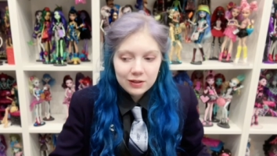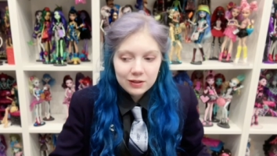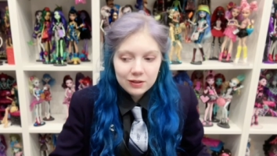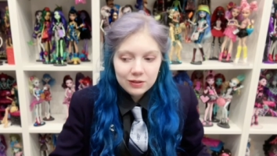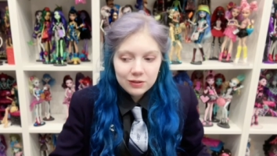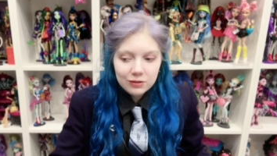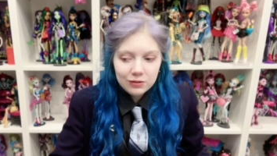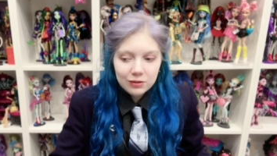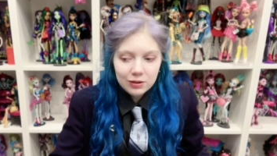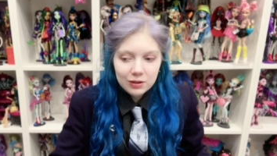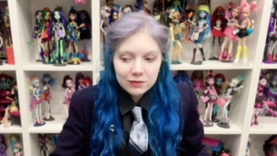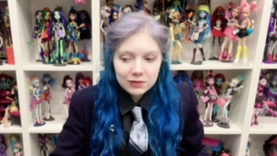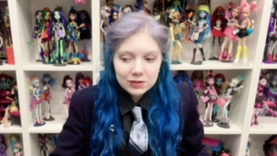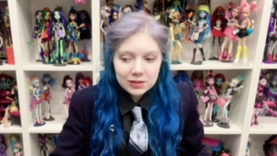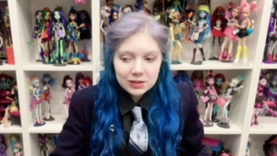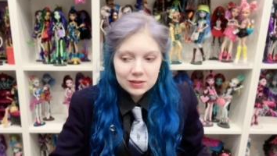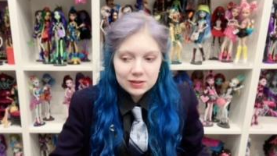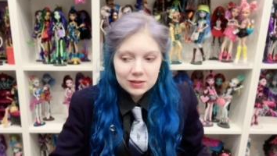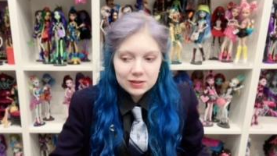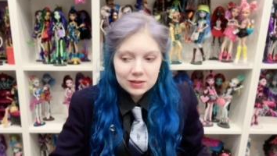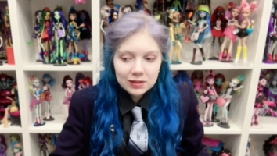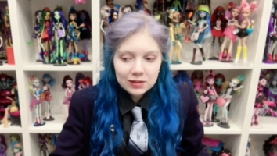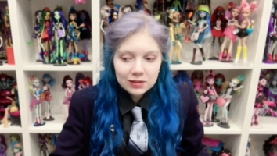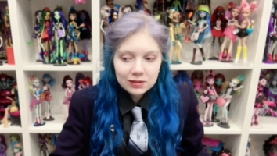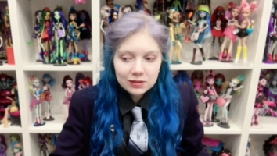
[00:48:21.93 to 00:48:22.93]
you have
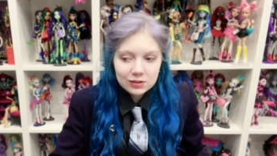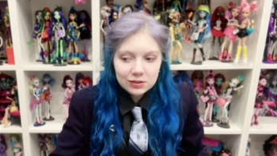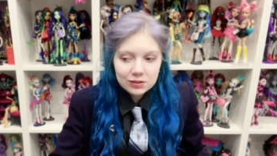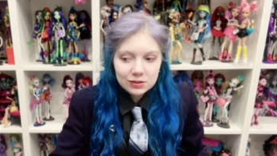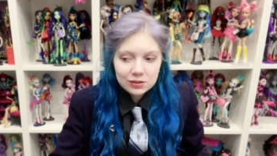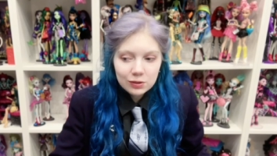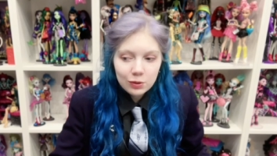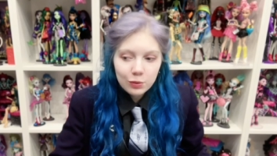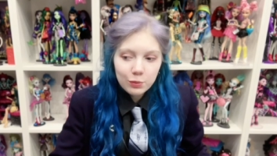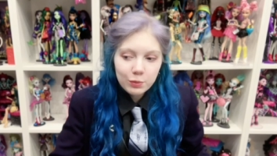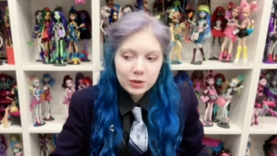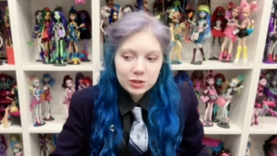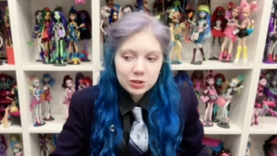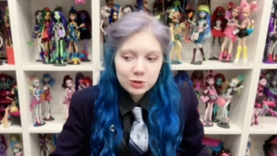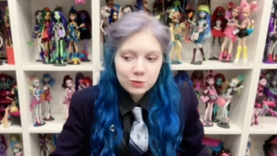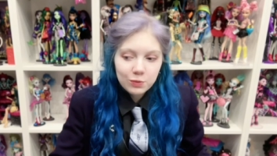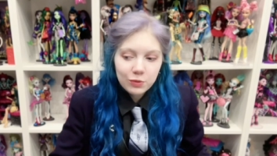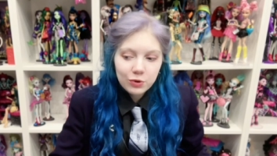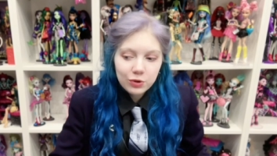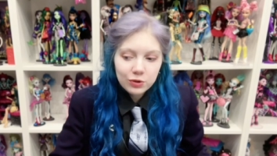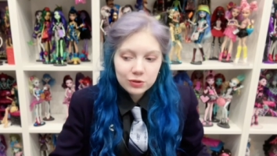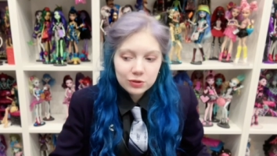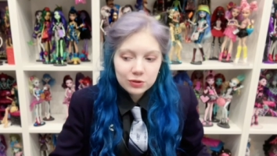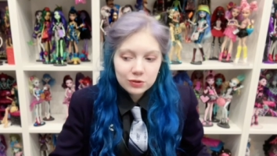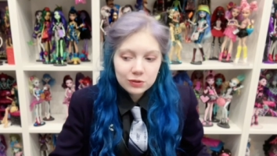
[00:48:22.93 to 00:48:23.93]
still so much
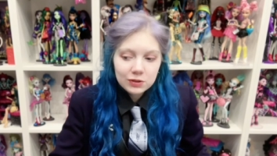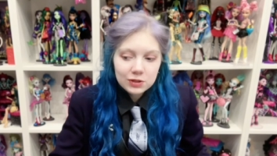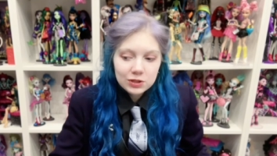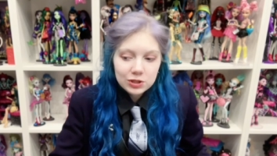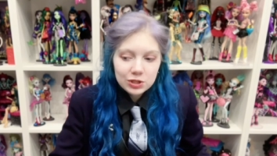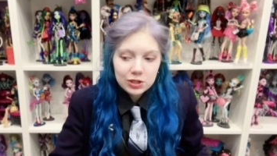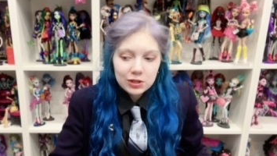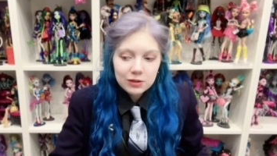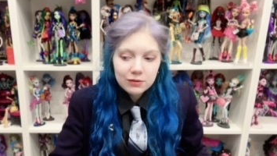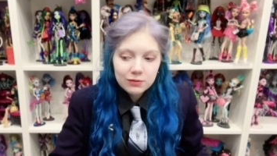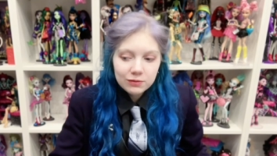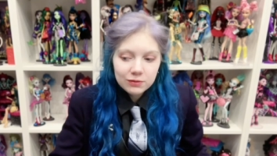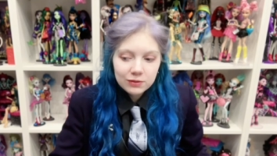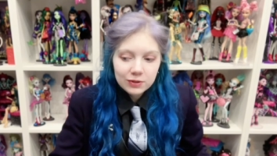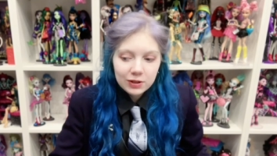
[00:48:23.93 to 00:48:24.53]
more to achieve